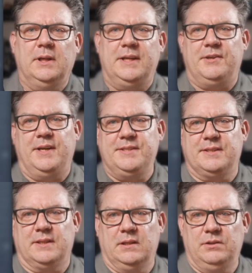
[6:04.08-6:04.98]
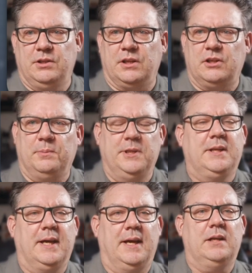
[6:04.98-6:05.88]
addressing, you can
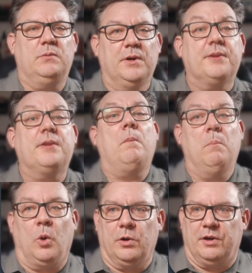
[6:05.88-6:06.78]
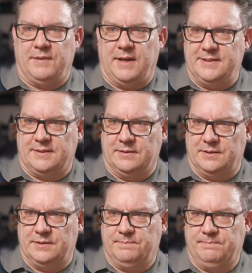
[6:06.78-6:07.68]
communicate with more
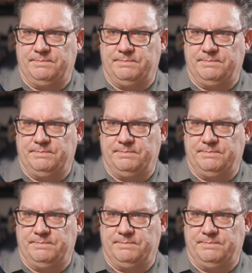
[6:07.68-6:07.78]
devices.